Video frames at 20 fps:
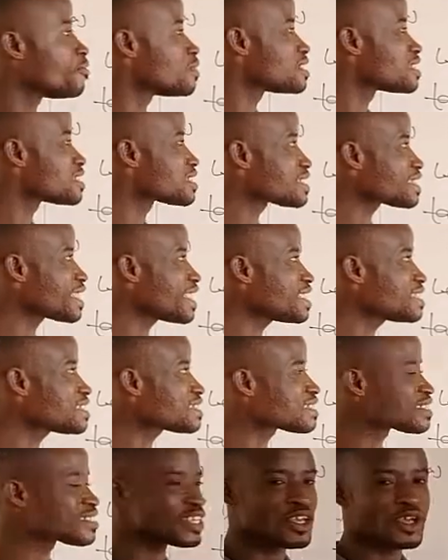
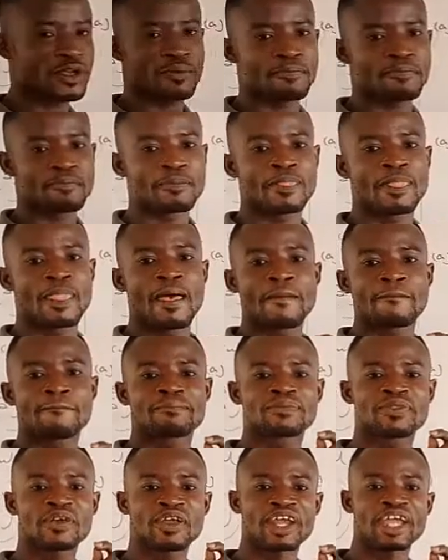since
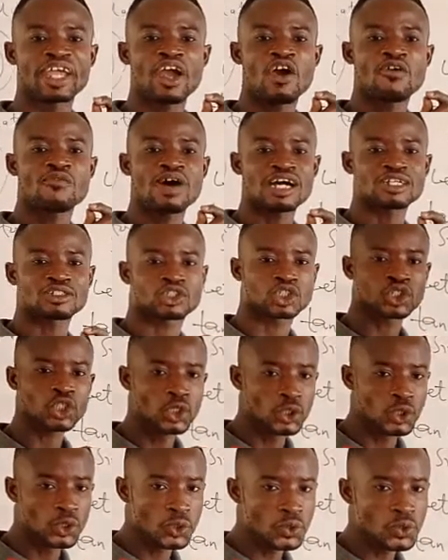3 over
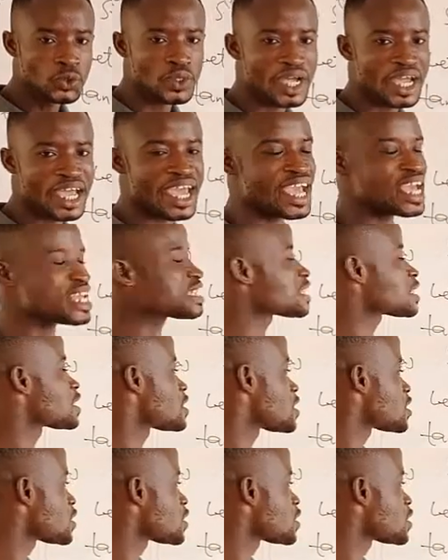2 is